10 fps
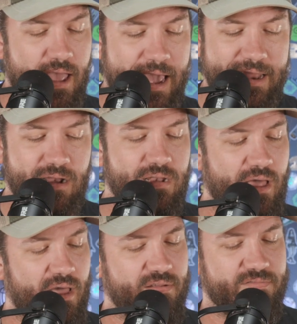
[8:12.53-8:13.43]
And a
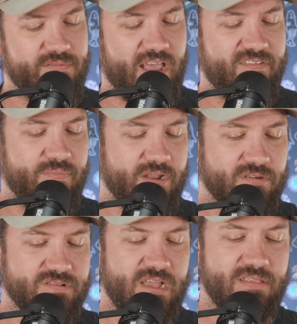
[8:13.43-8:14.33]
lot of knife
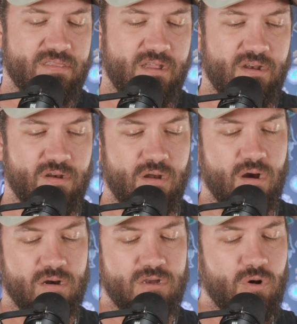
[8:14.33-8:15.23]
makers out there
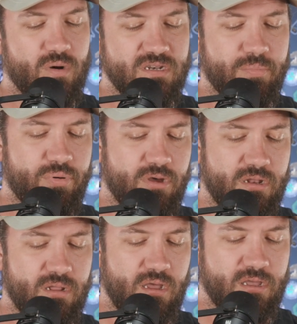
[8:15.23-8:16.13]
are going to
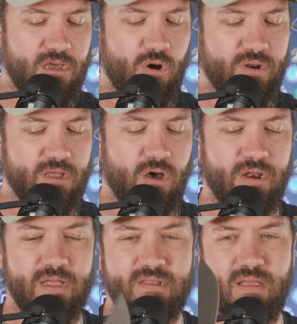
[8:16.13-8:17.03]
put a coating
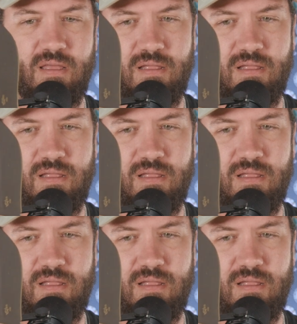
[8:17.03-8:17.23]
on it,